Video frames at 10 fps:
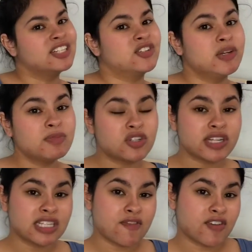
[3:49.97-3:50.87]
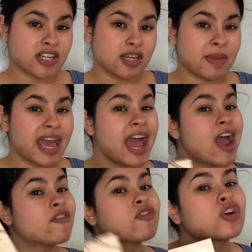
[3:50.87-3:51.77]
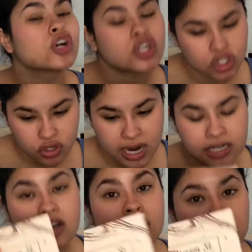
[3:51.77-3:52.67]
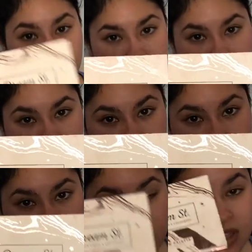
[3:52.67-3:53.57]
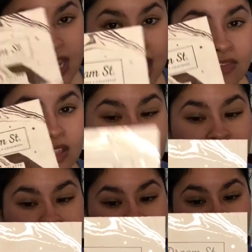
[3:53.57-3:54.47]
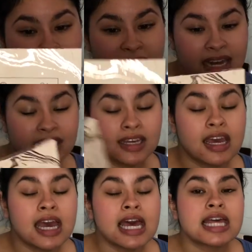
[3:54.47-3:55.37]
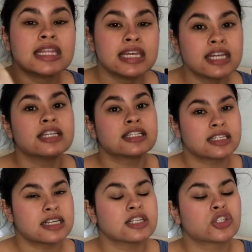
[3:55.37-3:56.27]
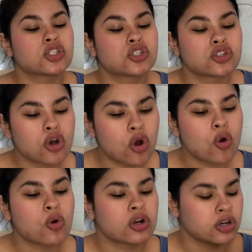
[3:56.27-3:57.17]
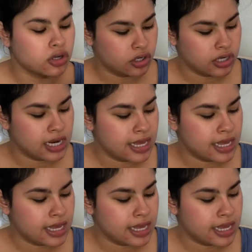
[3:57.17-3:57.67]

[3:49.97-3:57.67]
Dream Street is the first time I ever tried Colorpop with Kathleen Light's palette. This is so good.